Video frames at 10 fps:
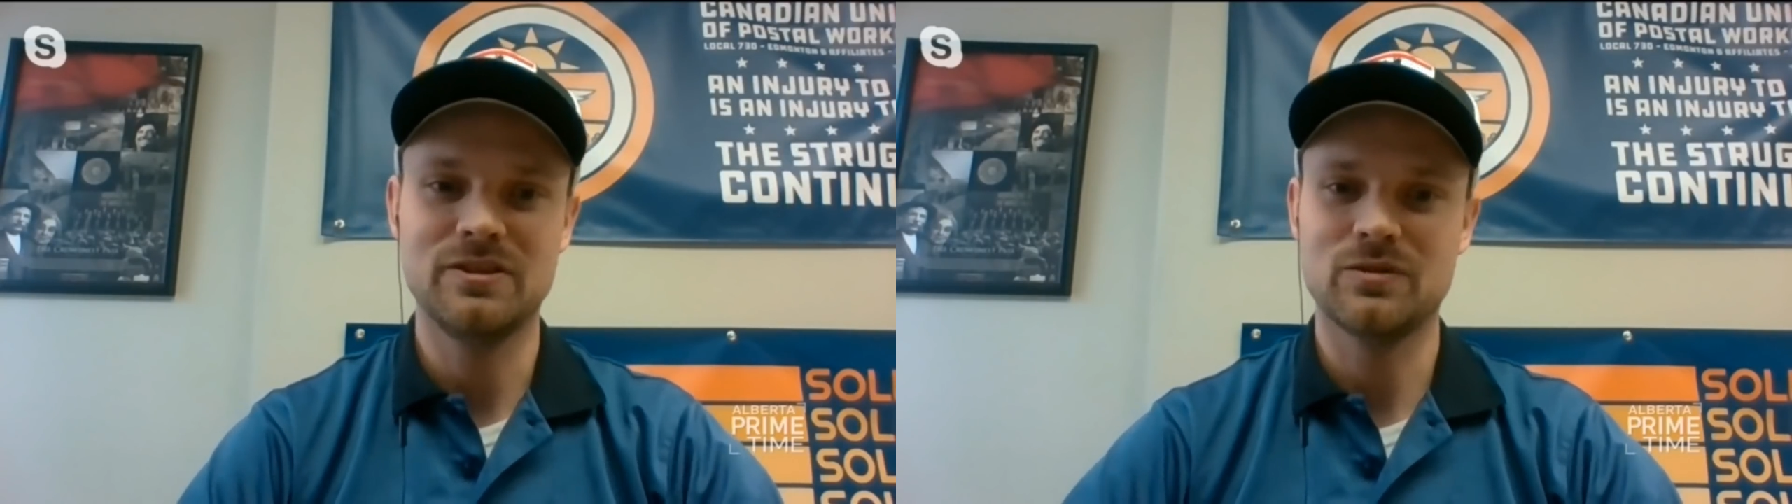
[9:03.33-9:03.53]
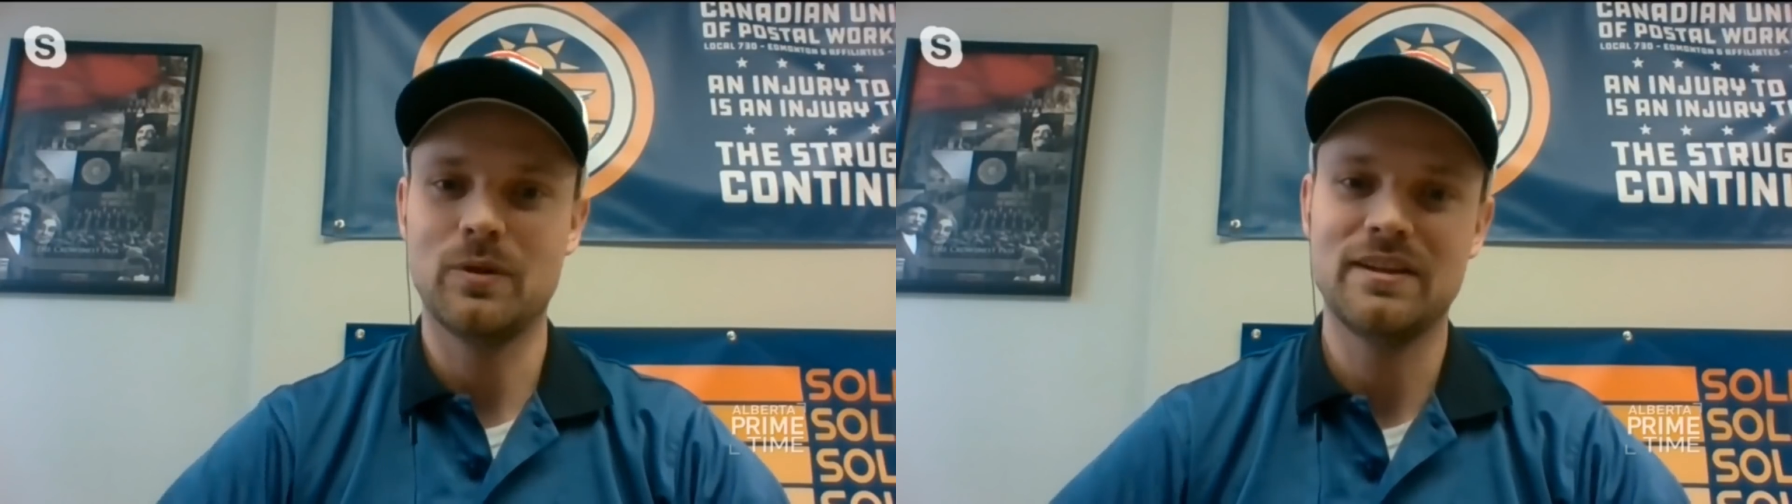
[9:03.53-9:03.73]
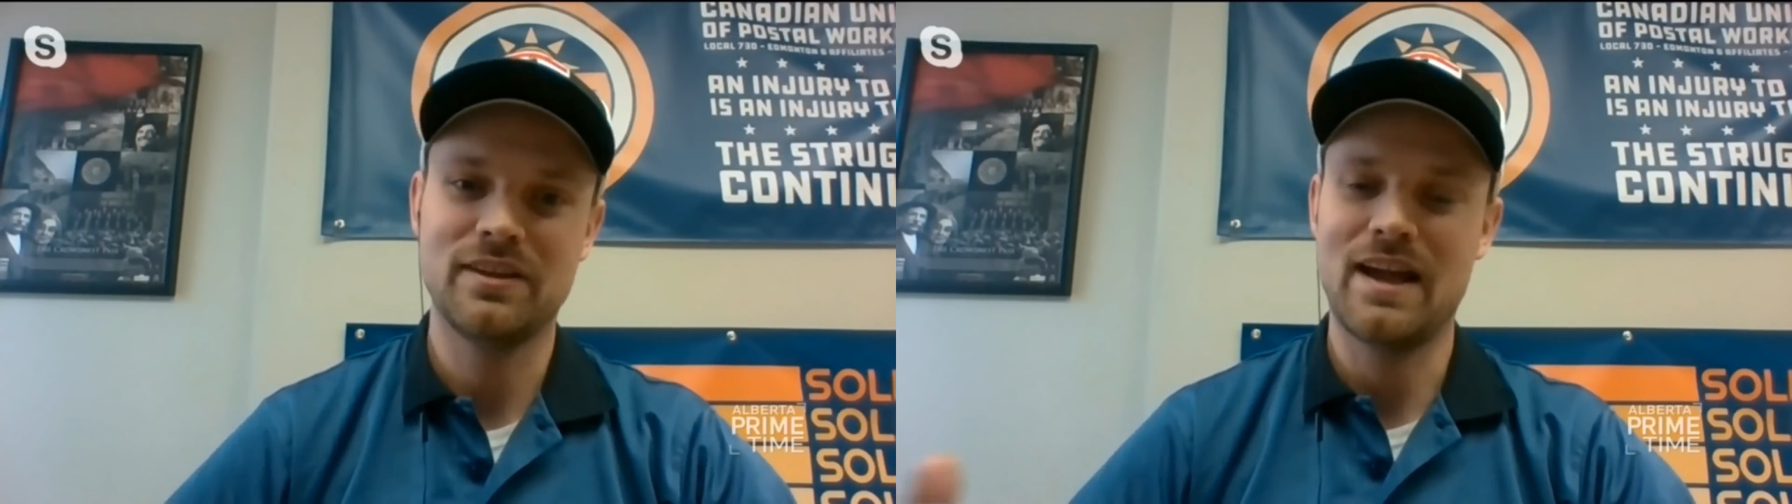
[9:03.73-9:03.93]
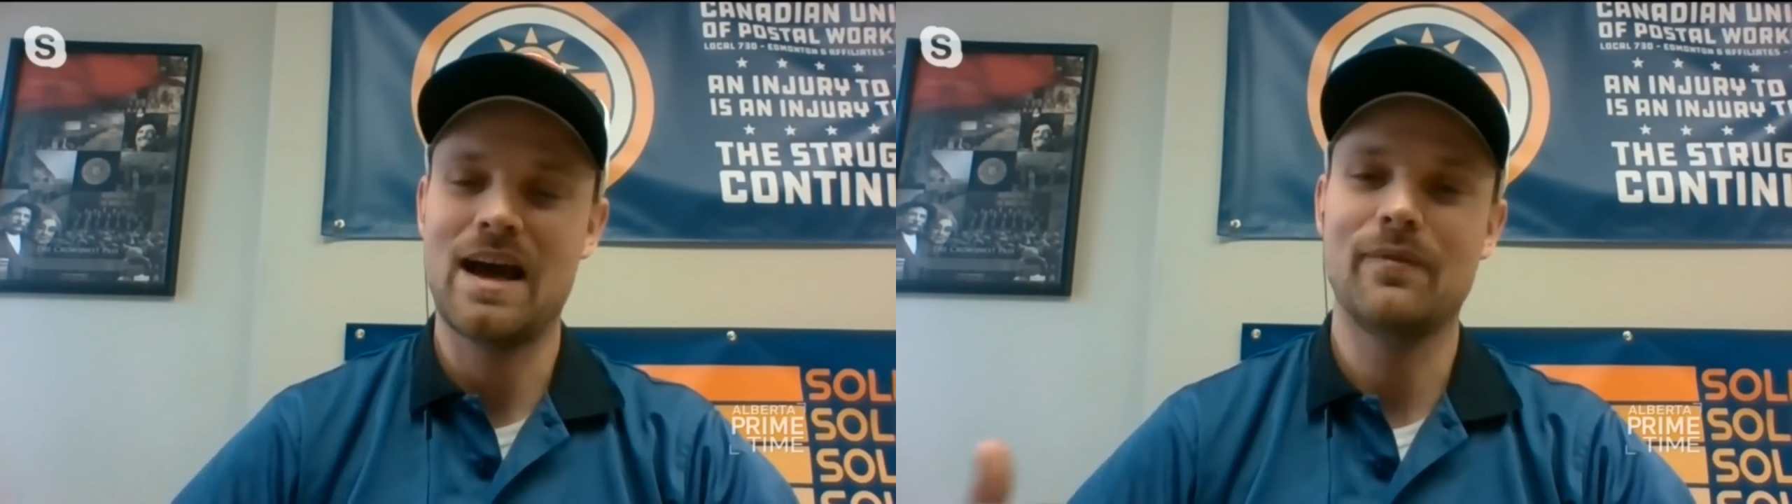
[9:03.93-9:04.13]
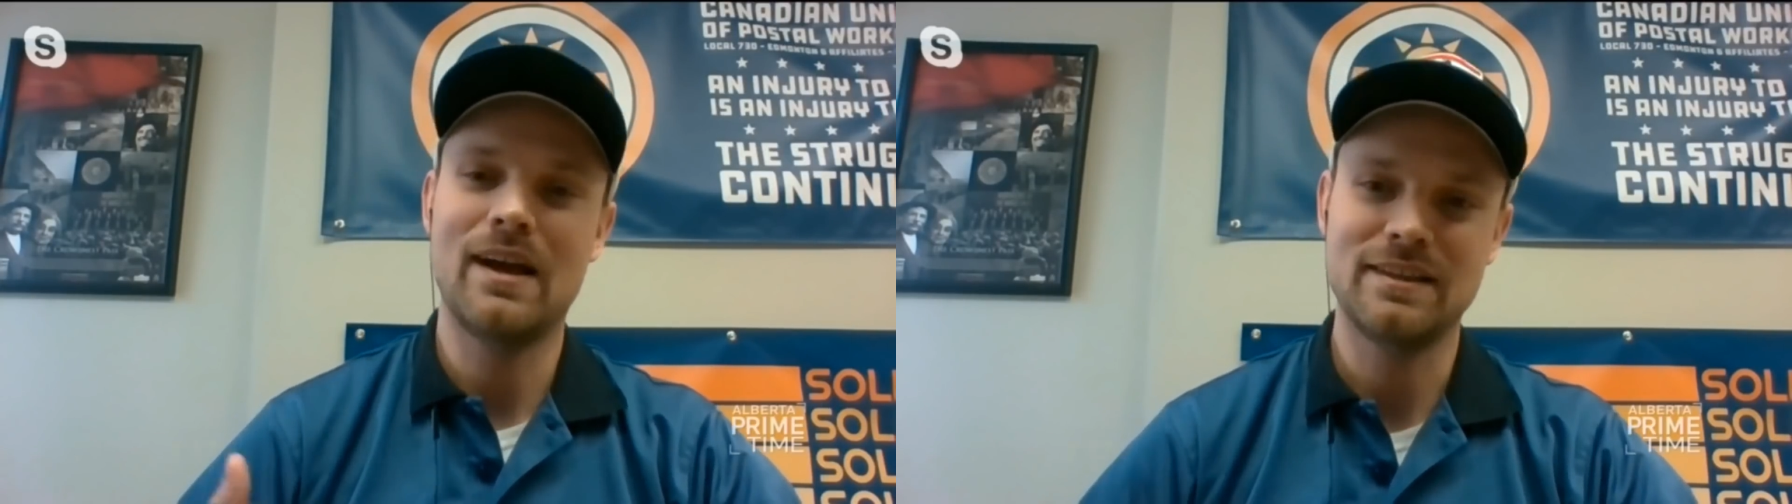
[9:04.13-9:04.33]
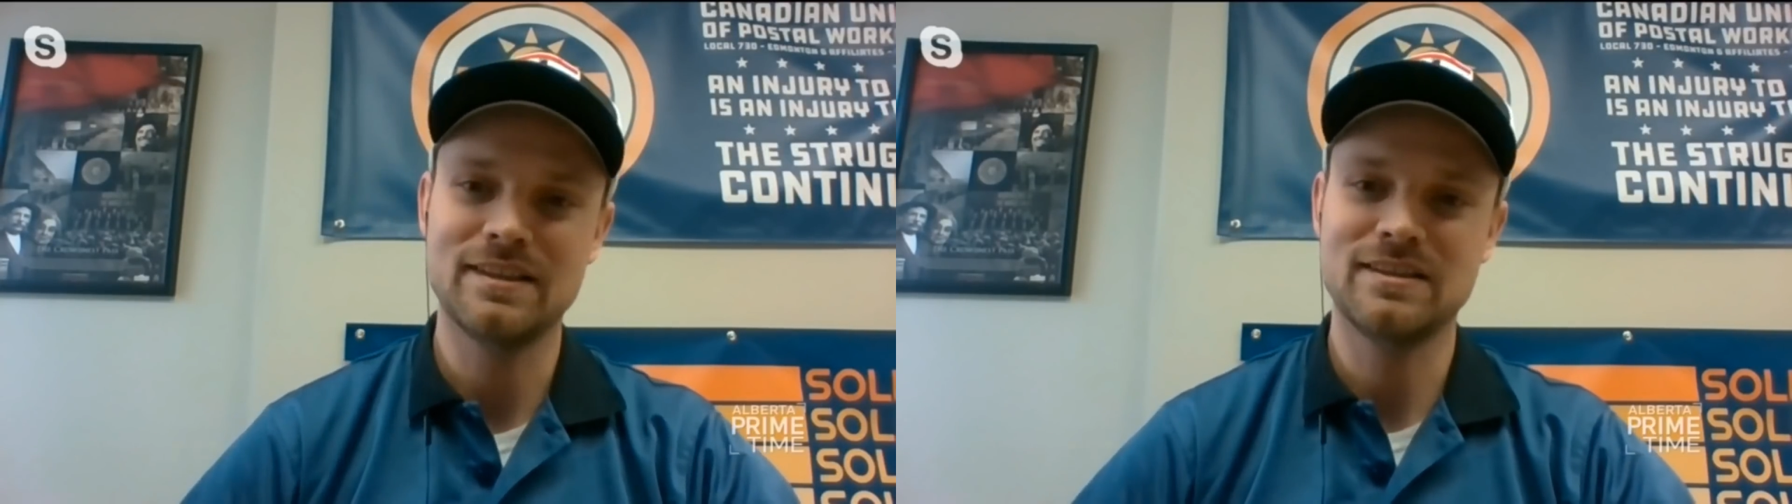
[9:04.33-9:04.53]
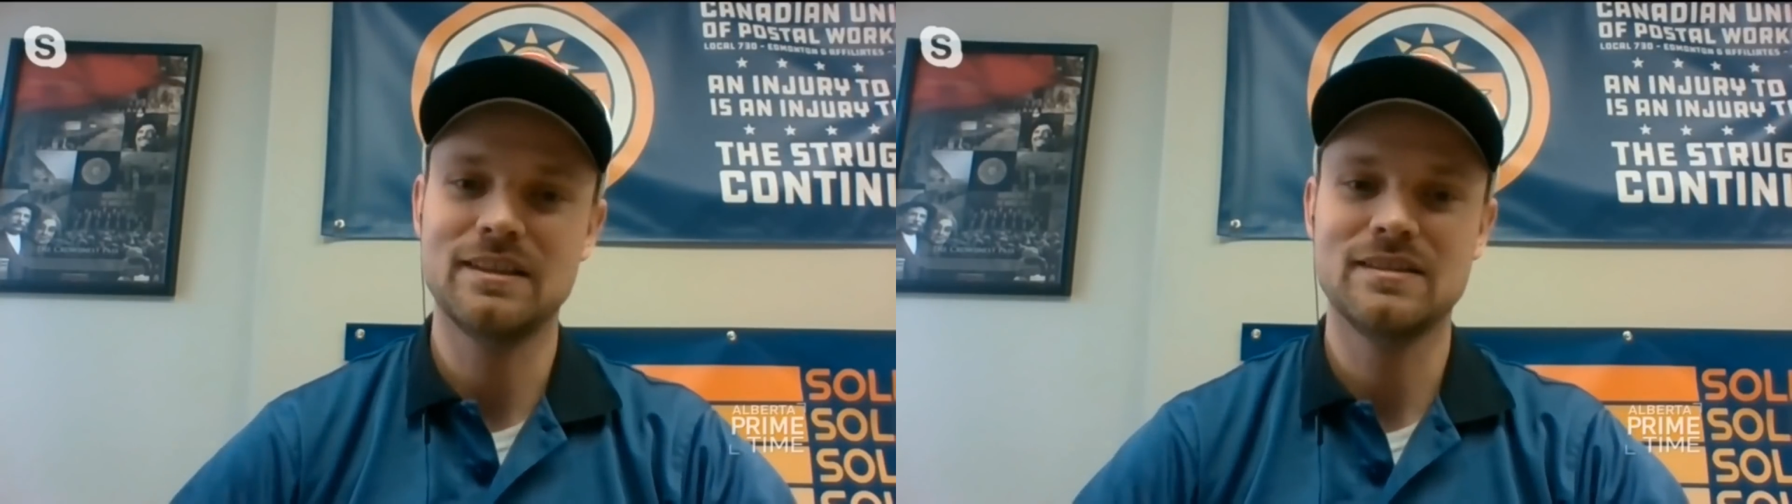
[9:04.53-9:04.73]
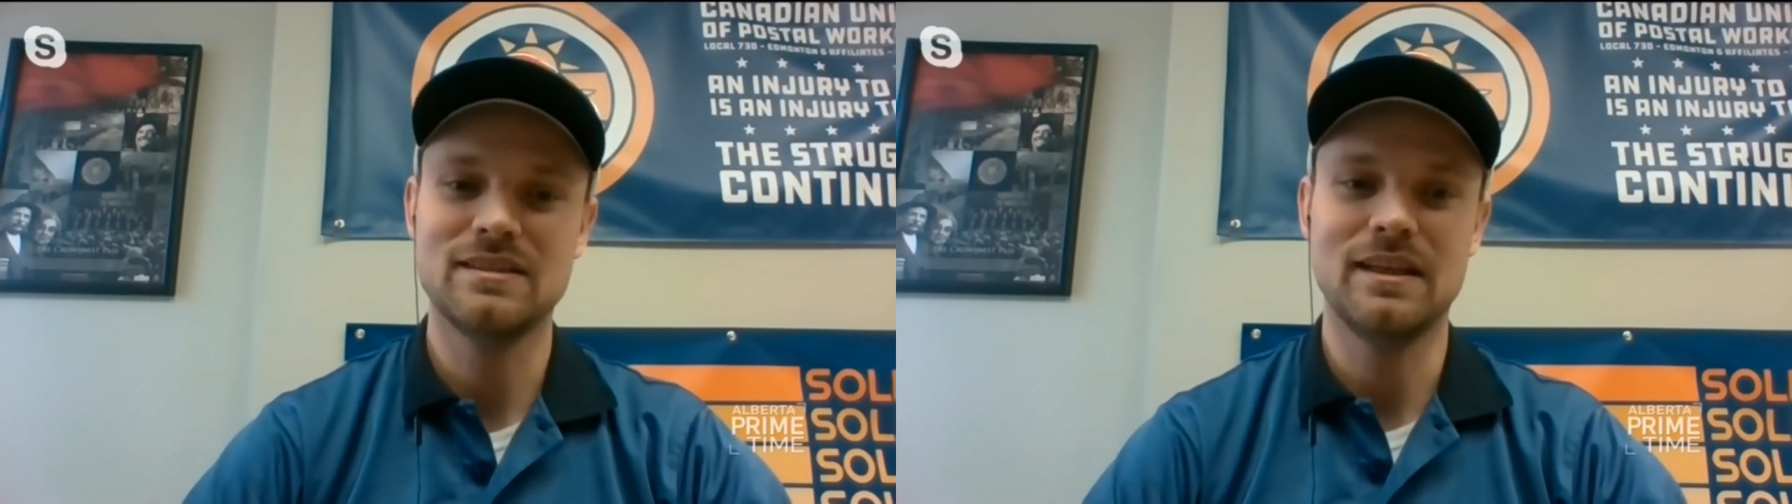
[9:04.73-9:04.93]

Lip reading: just wait till they have that distance